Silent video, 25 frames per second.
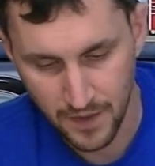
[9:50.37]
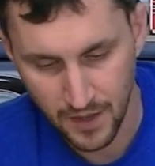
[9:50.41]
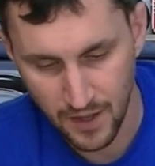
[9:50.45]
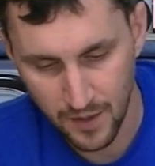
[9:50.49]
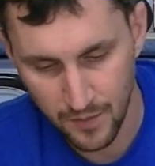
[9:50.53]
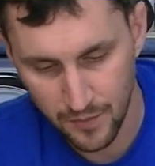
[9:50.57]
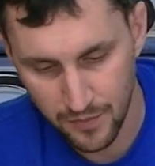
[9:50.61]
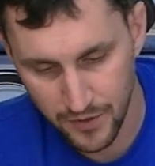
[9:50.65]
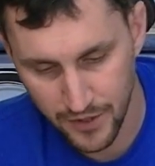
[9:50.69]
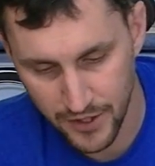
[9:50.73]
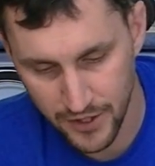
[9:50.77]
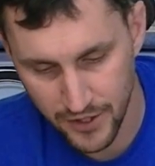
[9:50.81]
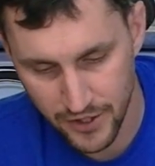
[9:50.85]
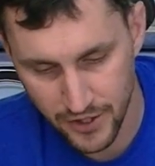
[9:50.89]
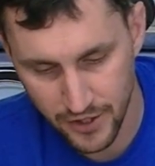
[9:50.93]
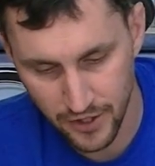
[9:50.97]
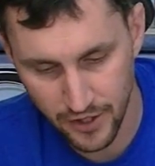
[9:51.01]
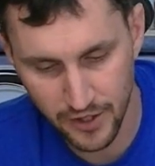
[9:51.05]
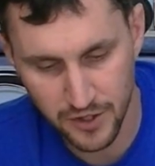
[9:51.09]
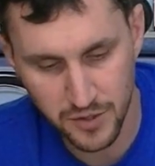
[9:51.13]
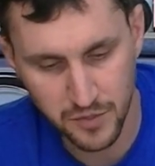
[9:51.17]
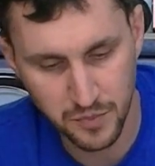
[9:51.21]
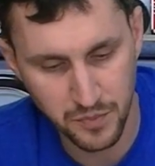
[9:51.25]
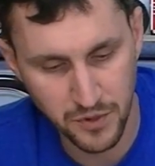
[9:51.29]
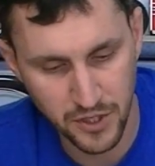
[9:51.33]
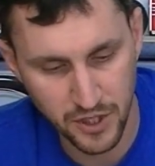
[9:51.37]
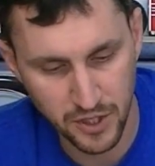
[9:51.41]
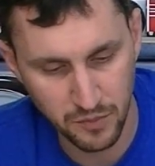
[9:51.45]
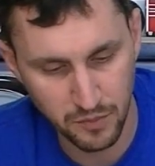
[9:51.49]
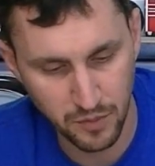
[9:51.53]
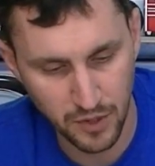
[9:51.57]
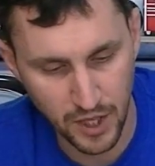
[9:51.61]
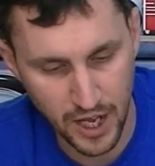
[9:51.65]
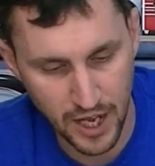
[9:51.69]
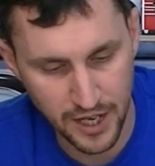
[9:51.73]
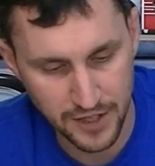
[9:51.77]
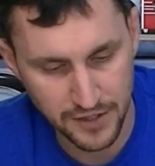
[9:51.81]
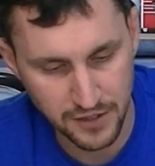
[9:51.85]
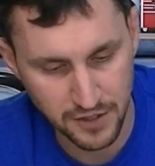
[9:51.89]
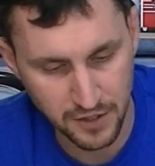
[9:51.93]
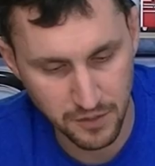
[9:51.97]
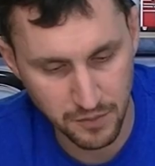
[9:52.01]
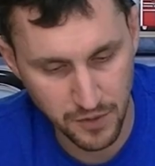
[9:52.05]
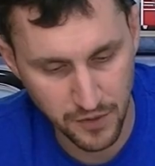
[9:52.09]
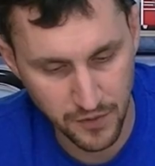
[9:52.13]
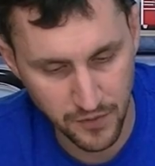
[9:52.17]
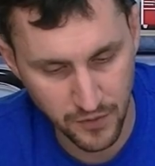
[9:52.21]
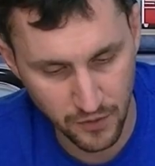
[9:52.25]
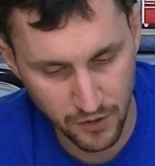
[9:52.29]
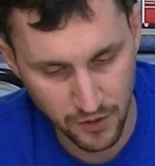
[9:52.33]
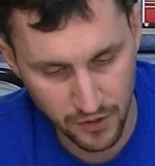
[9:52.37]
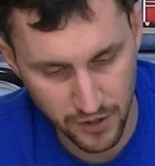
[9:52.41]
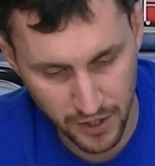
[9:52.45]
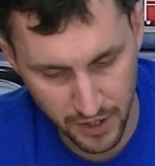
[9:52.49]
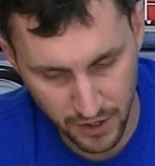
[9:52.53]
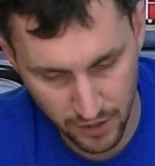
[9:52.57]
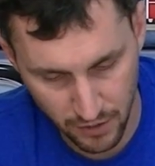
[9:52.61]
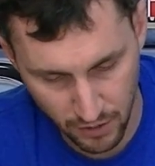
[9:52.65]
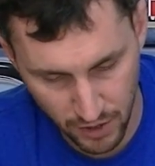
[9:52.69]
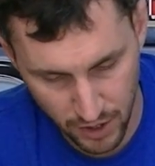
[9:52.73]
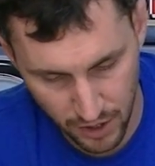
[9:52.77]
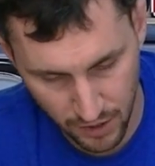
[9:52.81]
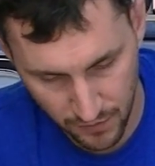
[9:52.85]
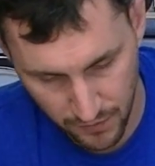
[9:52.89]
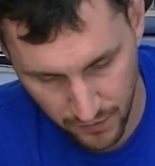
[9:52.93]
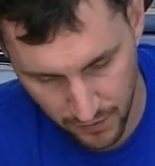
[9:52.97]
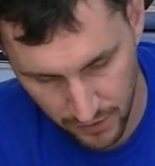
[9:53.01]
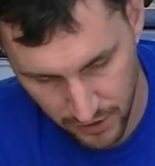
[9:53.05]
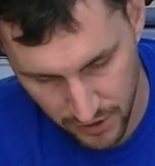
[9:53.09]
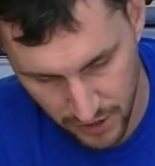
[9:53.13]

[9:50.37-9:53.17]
I'm pretty sure it's bead blasted before they go out for